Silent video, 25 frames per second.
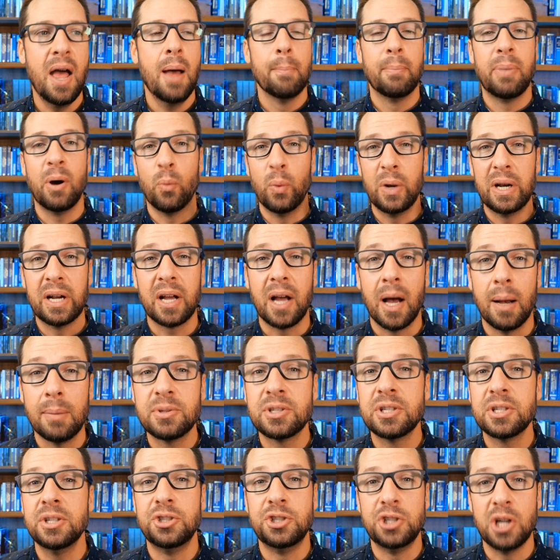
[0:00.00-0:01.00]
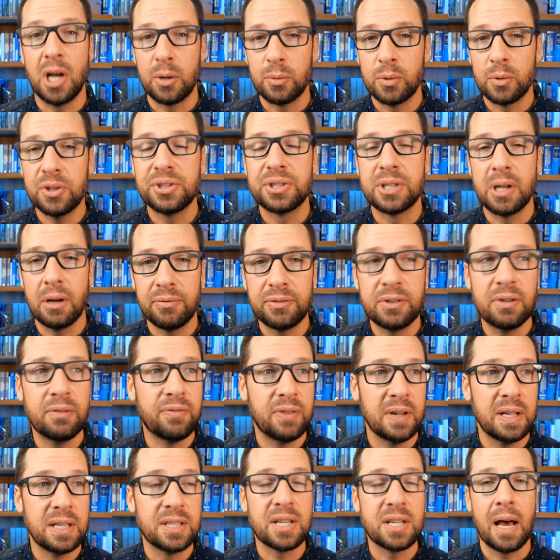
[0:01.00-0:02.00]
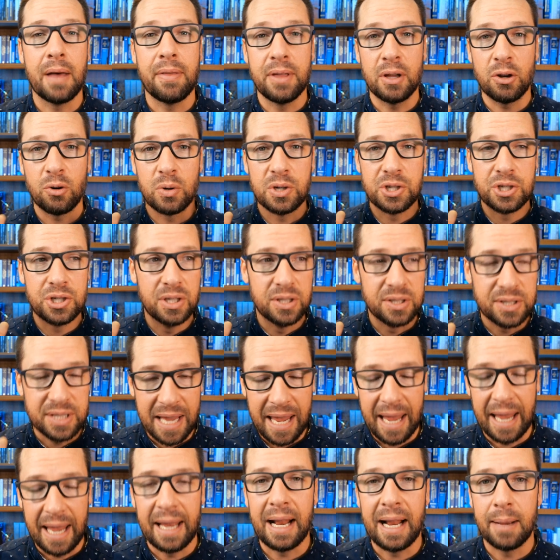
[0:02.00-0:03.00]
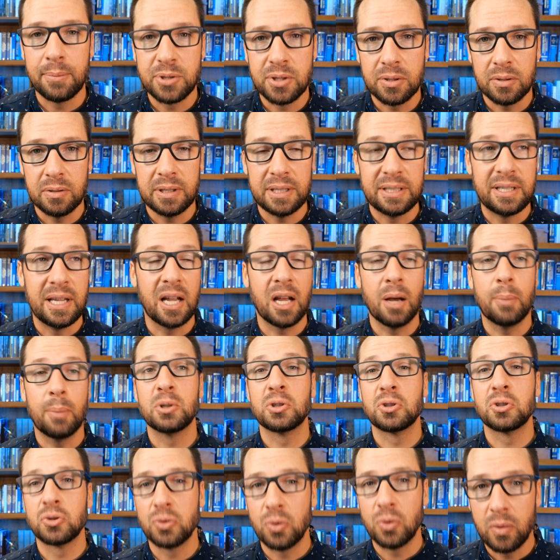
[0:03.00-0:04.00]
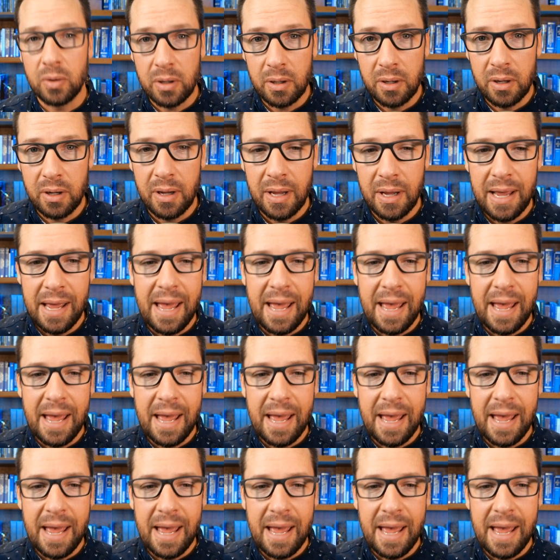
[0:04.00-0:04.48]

But when it comes to general self-defense, I think Christians can absolutely take up a sword